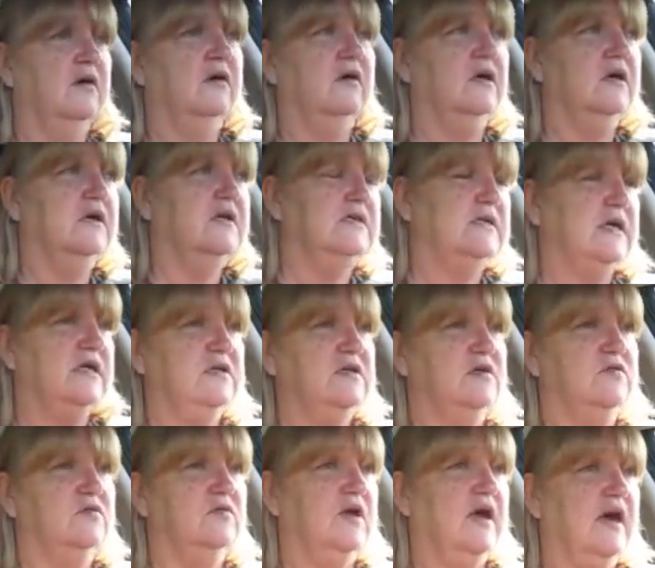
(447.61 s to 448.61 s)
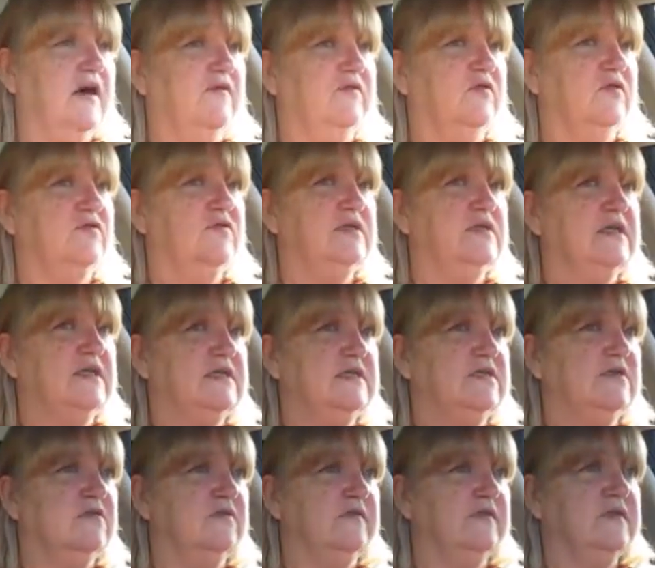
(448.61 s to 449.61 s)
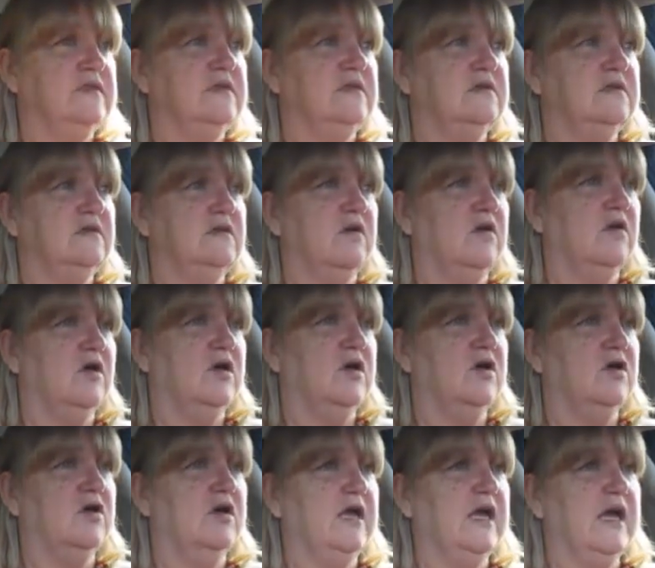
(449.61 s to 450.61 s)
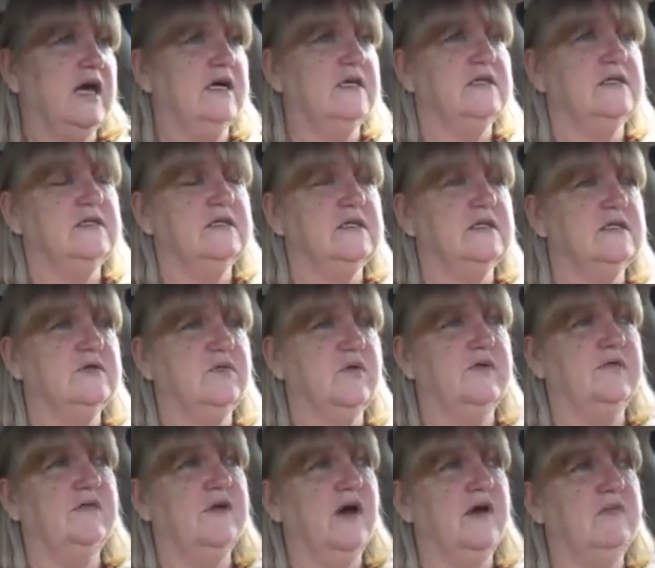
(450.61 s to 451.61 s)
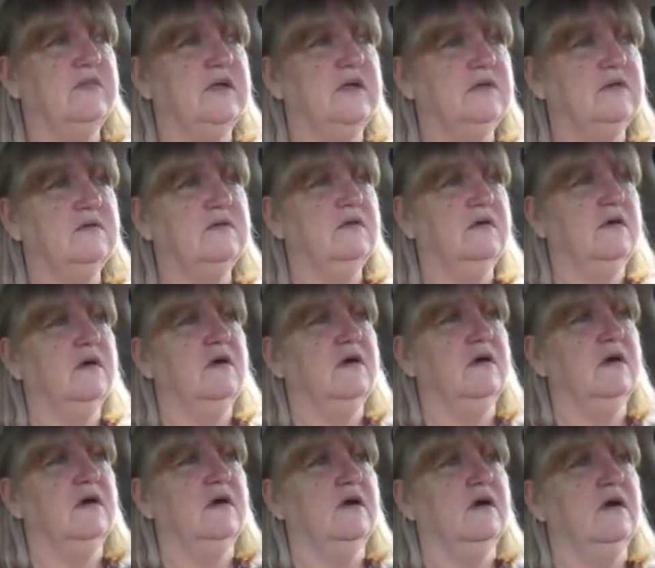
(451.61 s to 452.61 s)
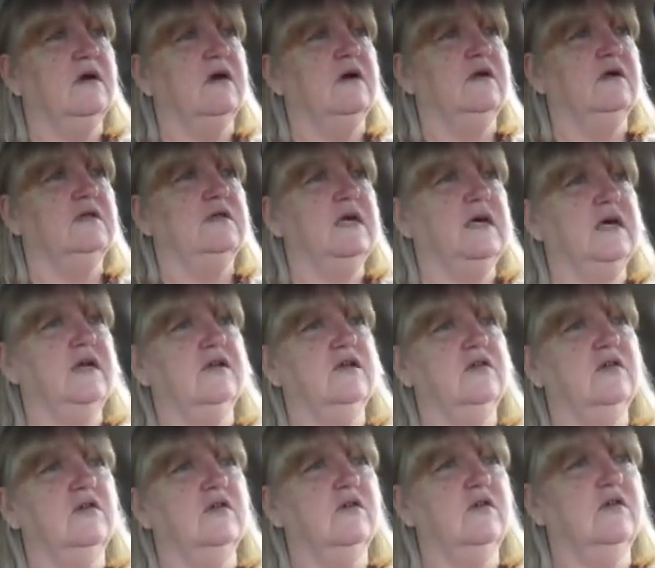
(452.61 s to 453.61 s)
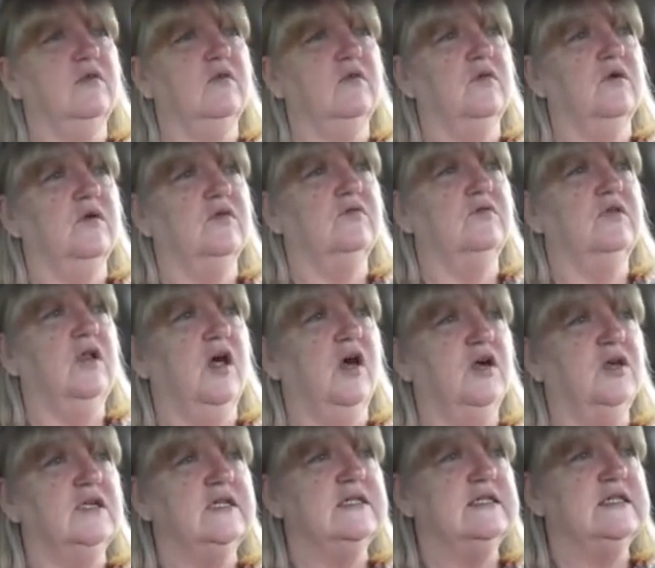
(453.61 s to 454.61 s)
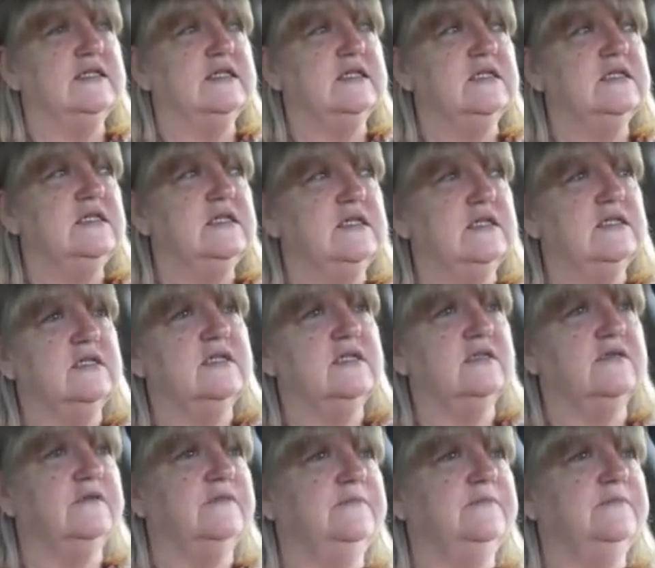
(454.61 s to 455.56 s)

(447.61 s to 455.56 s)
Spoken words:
because I don't have roadside service on her yet, since we've not been taking her on the road long distances.